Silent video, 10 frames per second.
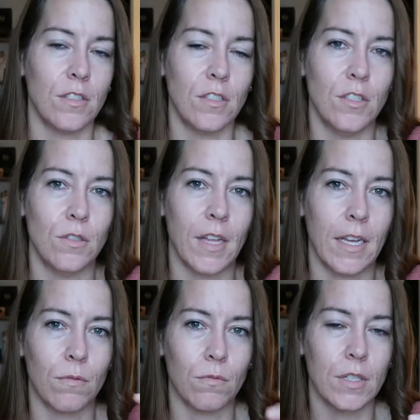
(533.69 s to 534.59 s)
You can do
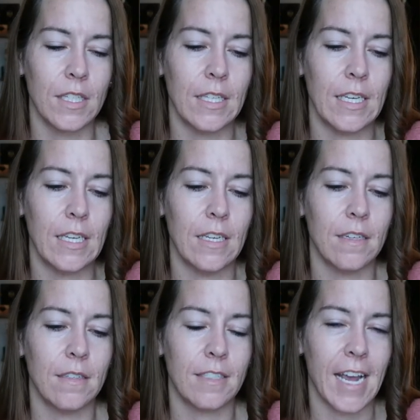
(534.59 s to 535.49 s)
like
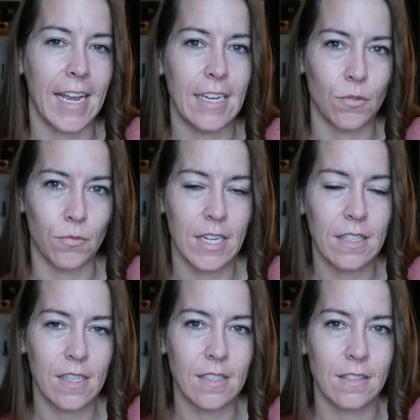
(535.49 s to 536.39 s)
really tight
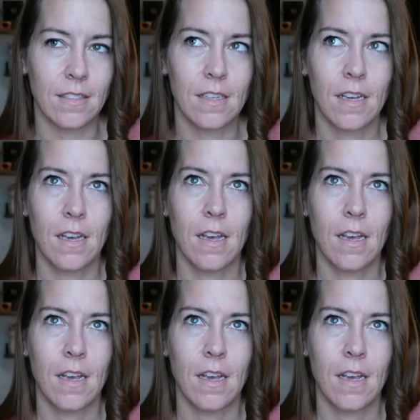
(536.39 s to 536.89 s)
ringlets.